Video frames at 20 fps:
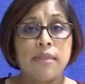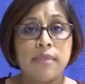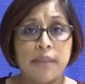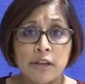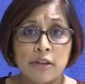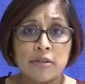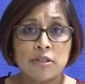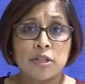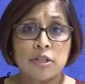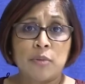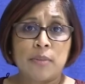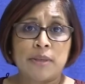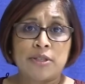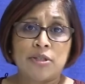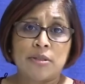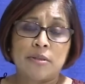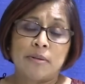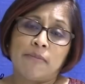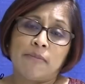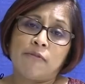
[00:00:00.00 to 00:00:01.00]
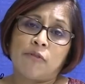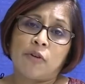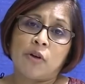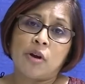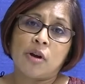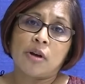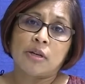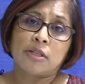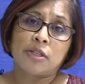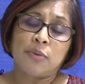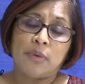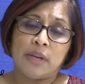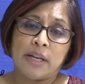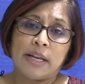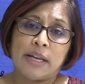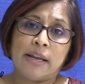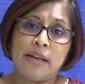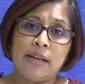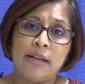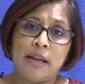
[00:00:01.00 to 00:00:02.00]
Thank you so much for
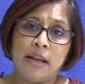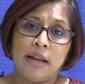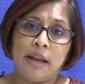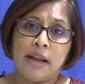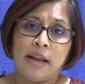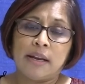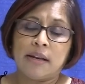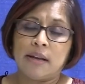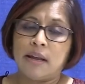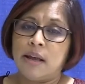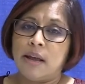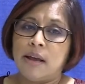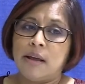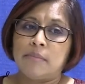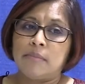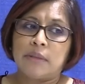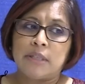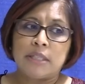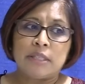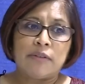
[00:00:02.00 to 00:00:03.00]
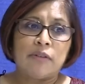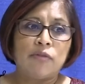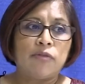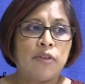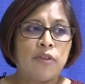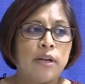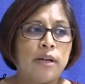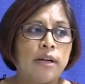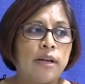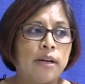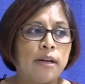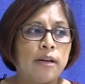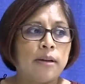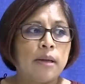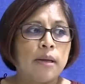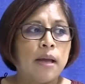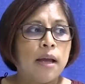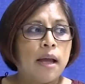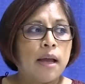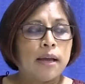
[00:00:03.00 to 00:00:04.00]
tuning in, and please feel free to
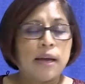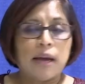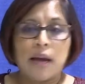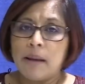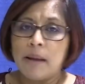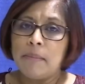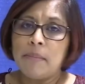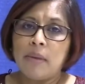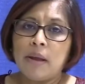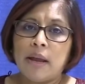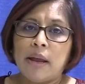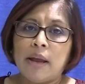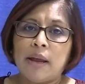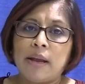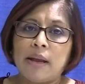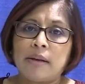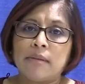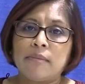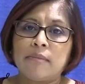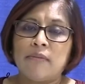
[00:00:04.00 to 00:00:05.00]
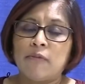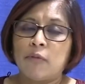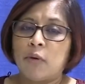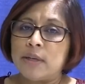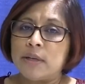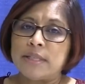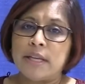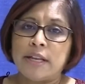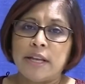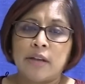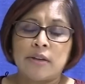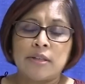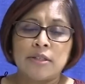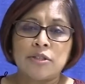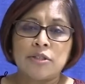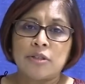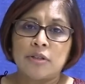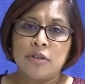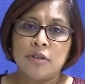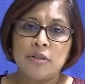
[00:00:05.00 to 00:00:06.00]
come and voice any
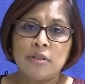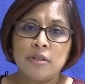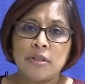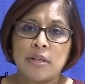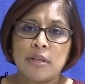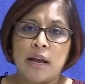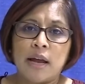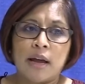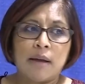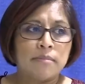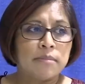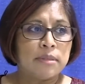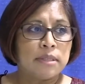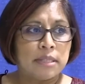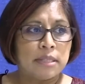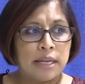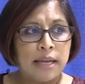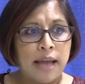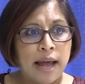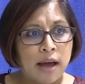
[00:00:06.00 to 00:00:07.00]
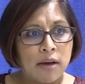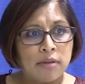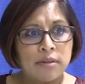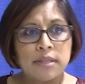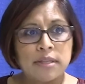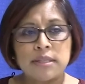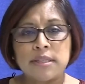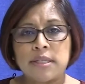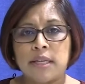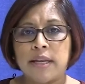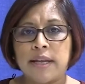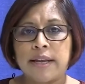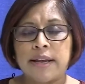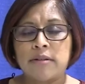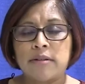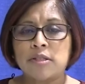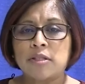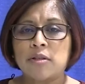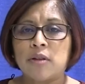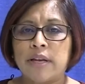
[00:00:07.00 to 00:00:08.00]
concerns, see how the City
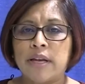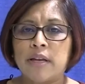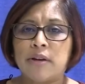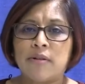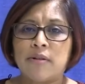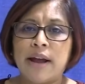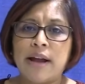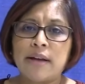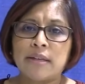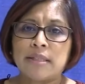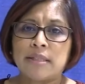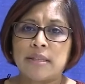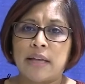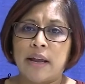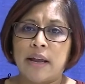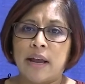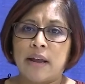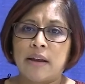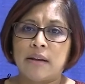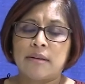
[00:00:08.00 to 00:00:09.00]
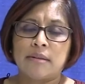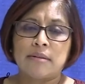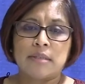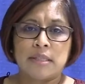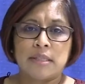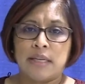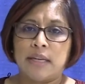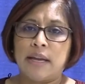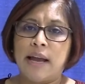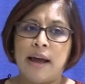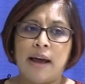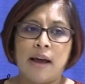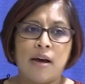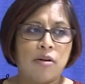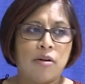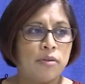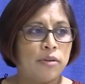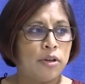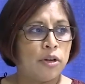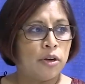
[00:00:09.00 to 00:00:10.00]
Council interacts, and see
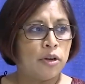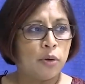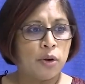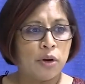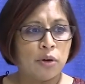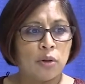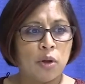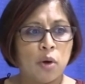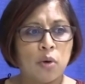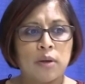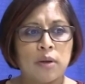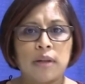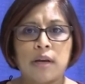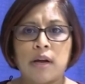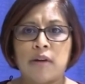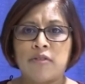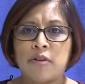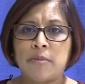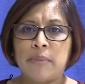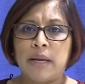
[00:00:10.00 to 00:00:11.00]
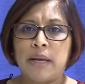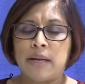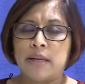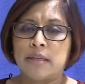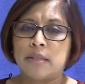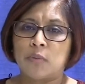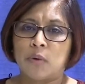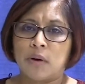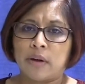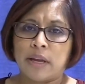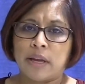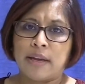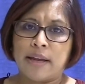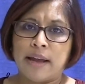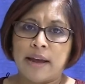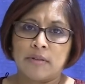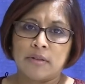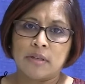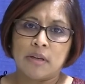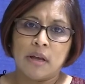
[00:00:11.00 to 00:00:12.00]
how, you know, your local government is working
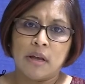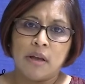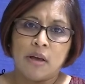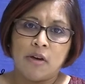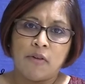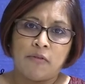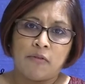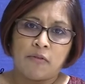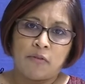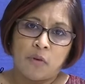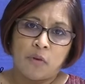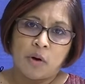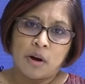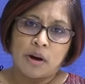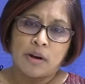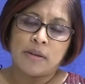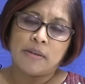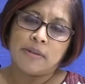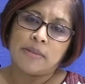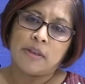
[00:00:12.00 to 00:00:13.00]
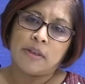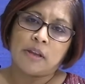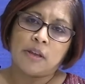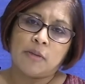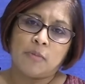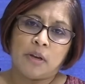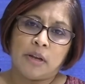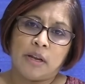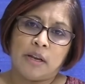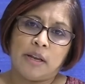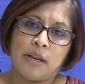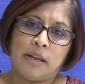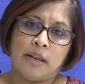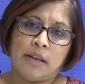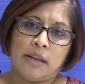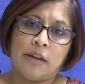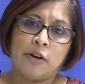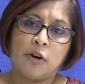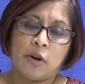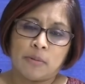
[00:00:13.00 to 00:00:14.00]
out for the community
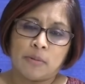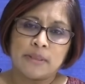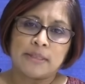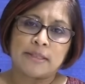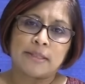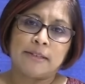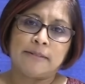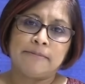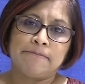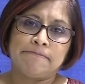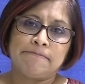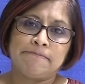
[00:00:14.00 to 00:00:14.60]
in Hermiston.